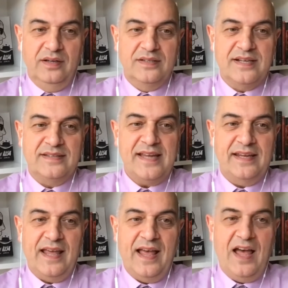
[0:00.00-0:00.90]
It's going to
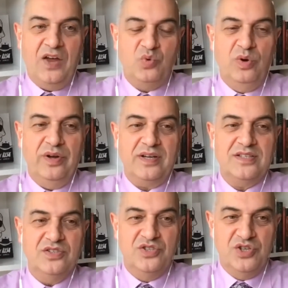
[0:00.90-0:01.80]
take hard work
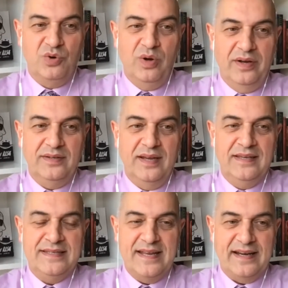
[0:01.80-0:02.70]
to do it
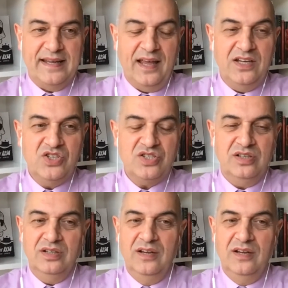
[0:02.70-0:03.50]
and dedication,